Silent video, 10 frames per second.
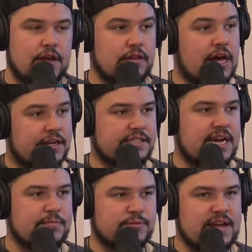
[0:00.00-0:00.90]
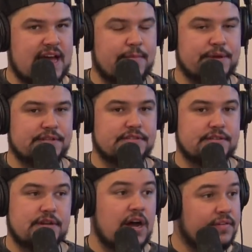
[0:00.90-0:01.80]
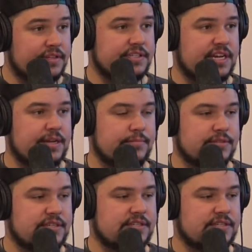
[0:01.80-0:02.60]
a lot of times what happens and oftentimes